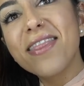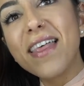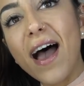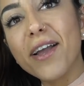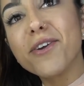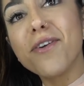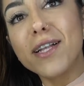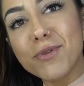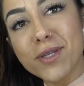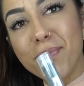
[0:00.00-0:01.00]
that you're
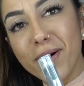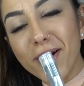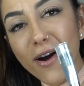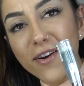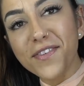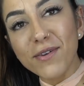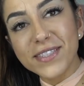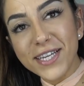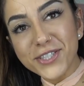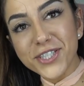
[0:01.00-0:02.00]
not supposed to put on
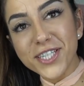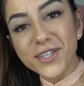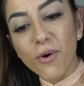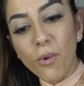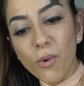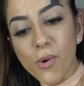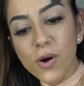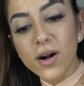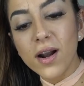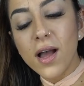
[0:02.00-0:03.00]
foundation
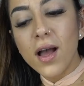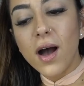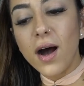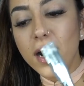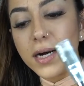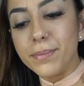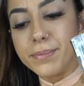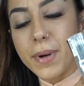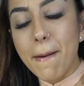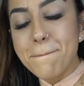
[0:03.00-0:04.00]
or
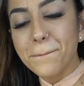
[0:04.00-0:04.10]
tinted